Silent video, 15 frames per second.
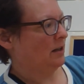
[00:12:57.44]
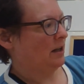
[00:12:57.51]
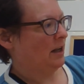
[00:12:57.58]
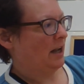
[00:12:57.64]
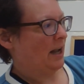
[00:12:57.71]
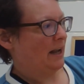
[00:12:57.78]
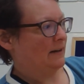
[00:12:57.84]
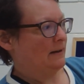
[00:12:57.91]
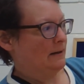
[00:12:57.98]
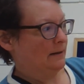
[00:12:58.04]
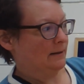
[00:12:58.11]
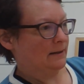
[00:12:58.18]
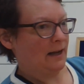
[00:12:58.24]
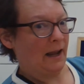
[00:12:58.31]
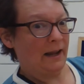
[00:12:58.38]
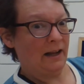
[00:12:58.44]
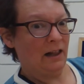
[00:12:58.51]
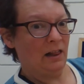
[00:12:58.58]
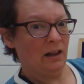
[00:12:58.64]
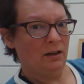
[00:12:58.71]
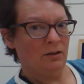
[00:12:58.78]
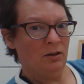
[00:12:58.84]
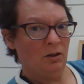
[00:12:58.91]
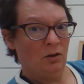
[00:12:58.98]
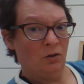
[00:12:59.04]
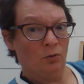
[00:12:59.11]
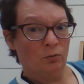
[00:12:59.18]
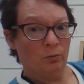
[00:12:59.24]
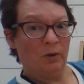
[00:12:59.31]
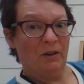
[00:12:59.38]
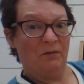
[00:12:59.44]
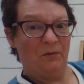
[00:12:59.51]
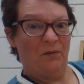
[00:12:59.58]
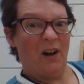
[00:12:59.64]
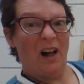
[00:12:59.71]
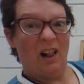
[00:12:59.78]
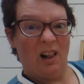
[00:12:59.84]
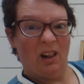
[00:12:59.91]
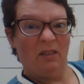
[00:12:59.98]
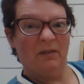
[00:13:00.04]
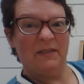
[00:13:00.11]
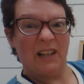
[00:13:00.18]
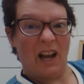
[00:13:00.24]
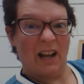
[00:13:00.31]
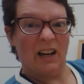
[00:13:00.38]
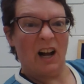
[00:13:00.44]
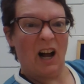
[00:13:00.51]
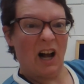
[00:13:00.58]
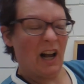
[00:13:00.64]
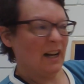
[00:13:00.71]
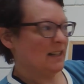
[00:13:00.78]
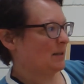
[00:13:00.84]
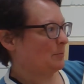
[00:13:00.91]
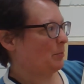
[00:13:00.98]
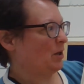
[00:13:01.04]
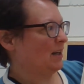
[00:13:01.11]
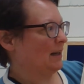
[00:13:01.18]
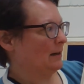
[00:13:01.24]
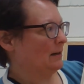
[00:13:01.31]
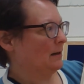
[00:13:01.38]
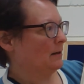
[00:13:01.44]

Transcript: and his tail revolved at high speed.